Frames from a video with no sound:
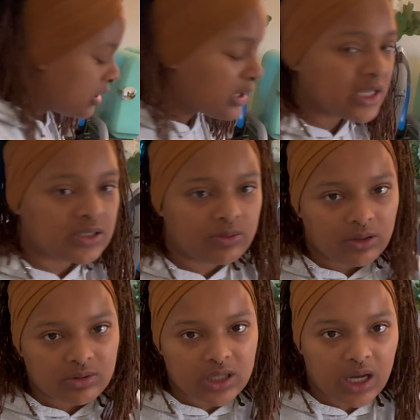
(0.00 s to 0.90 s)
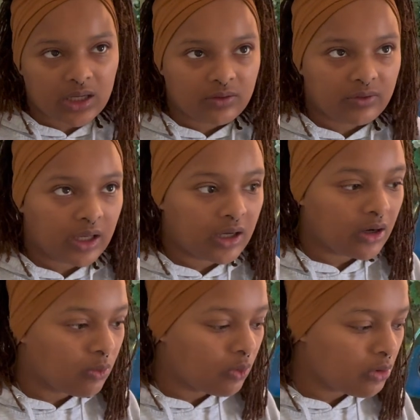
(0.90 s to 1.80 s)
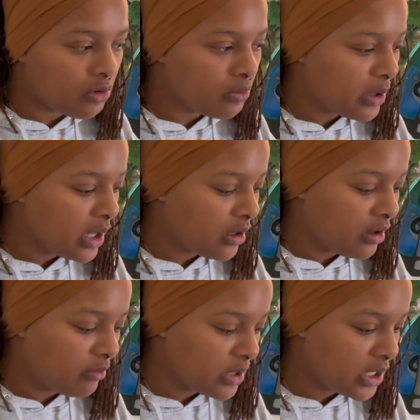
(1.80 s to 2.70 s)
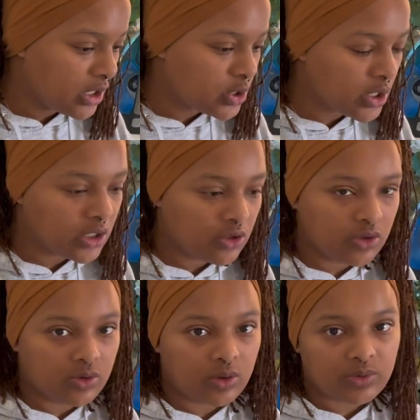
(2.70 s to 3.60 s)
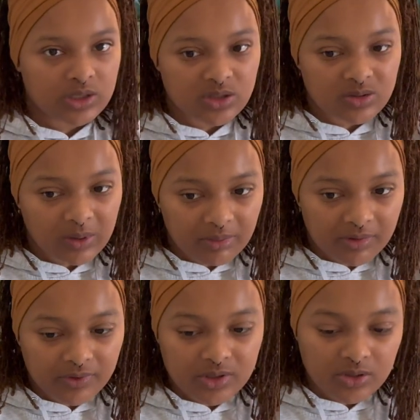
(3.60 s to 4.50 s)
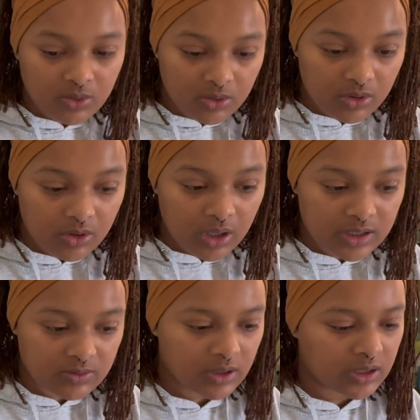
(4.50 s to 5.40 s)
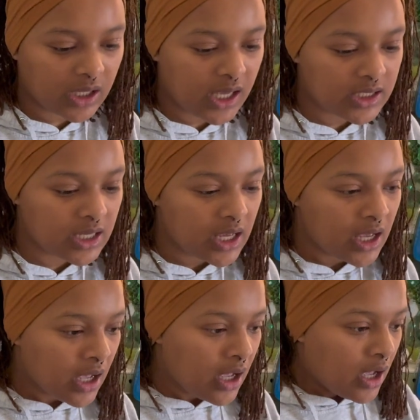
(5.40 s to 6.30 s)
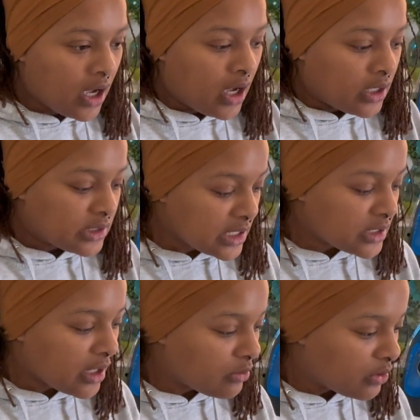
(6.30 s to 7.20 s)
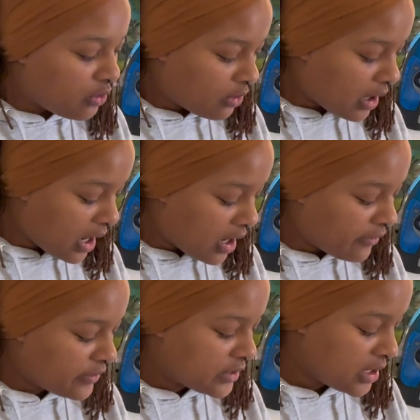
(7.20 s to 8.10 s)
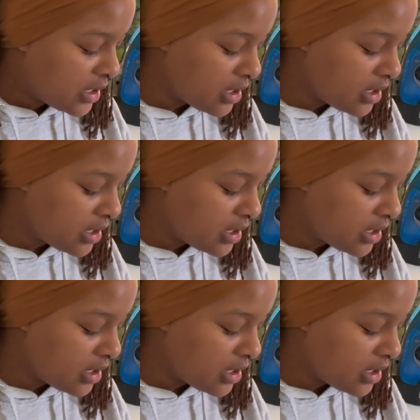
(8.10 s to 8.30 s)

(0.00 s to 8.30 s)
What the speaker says: Last week was kind of like a whirlwind of me trying to do a research paper for school, as well as test out new crafts,